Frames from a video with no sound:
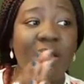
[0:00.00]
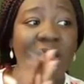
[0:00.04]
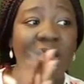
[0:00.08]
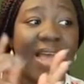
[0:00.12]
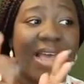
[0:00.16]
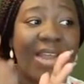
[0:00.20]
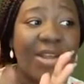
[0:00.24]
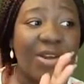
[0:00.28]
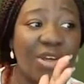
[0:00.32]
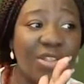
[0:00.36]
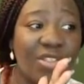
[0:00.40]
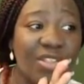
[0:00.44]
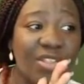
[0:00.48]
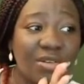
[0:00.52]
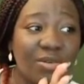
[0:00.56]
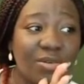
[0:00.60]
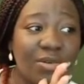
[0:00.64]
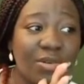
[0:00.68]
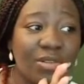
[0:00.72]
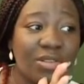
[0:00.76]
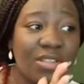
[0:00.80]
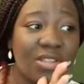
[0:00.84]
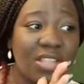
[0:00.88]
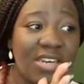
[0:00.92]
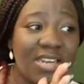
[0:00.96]

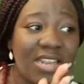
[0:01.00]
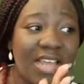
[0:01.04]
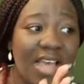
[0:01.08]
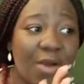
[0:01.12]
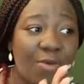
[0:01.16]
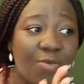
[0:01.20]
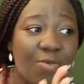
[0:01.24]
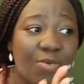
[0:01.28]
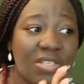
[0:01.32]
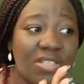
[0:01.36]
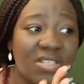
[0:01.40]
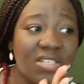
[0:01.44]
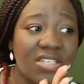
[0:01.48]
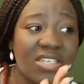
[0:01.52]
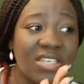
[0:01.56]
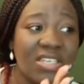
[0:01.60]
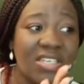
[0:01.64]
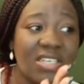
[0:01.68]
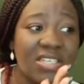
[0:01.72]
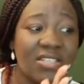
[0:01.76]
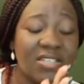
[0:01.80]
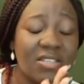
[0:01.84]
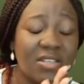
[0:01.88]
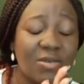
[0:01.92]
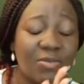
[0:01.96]
Another thing that we see
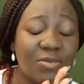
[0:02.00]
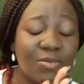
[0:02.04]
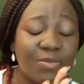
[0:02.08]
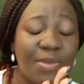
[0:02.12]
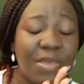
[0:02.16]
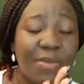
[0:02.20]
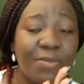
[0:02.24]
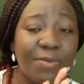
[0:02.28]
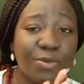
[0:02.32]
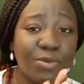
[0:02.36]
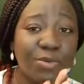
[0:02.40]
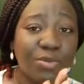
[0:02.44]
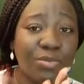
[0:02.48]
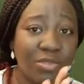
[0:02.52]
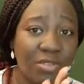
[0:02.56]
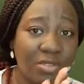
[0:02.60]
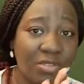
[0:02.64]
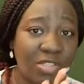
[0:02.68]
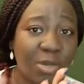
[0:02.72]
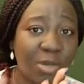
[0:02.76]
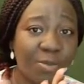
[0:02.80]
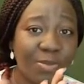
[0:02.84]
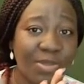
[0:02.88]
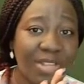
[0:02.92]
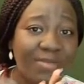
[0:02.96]
is people
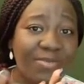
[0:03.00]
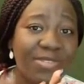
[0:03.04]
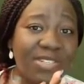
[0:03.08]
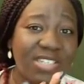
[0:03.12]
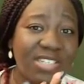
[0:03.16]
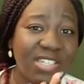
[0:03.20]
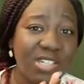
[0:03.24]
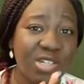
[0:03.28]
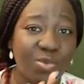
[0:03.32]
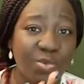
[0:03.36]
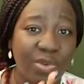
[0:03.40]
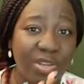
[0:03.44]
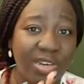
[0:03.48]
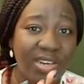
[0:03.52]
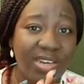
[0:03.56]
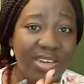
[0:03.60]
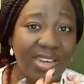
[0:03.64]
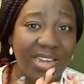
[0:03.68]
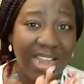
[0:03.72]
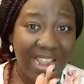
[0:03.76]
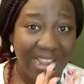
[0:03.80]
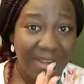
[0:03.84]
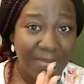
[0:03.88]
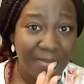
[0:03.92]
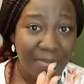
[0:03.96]
sometimes deal with
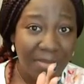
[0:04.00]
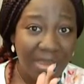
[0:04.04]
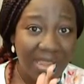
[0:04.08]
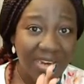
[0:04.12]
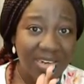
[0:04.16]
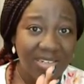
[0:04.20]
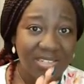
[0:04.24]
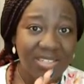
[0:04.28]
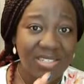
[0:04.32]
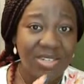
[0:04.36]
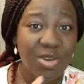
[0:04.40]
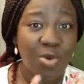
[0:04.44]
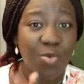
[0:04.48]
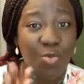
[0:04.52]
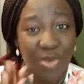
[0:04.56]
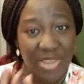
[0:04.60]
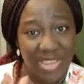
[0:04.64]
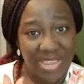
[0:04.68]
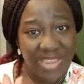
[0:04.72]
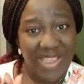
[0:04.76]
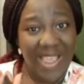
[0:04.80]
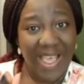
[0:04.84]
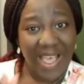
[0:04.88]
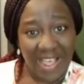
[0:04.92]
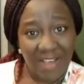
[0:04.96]
nightmares.
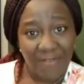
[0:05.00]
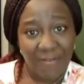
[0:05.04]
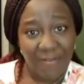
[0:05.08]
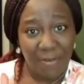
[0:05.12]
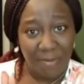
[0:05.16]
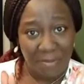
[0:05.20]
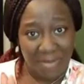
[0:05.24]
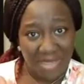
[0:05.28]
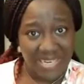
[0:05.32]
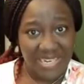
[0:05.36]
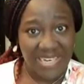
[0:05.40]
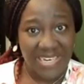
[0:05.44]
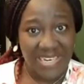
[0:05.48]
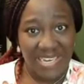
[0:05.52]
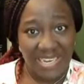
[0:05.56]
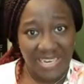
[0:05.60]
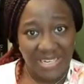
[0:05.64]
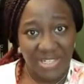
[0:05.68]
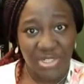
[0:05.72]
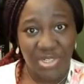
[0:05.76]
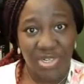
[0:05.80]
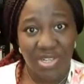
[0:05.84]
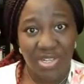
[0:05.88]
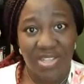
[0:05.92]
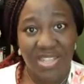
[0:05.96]
We have a
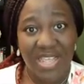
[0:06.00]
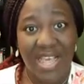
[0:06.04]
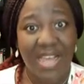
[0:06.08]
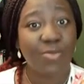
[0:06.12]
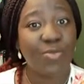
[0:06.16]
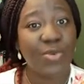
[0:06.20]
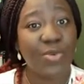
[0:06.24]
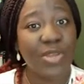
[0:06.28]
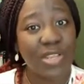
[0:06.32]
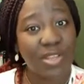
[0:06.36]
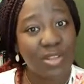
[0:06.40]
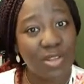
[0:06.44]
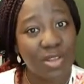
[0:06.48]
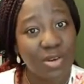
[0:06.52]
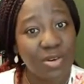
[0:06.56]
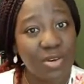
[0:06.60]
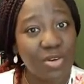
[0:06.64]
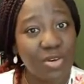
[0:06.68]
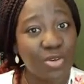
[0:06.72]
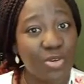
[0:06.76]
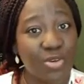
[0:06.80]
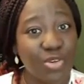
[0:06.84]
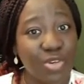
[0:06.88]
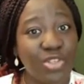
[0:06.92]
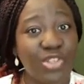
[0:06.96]
medication that we
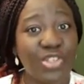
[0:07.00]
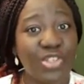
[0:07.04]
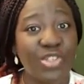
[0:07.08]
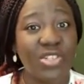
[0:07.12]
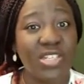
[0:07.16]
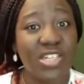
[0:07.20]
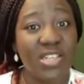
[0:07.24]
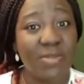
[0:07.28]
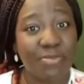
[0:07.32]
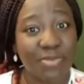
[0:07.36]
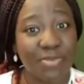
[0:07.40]
usually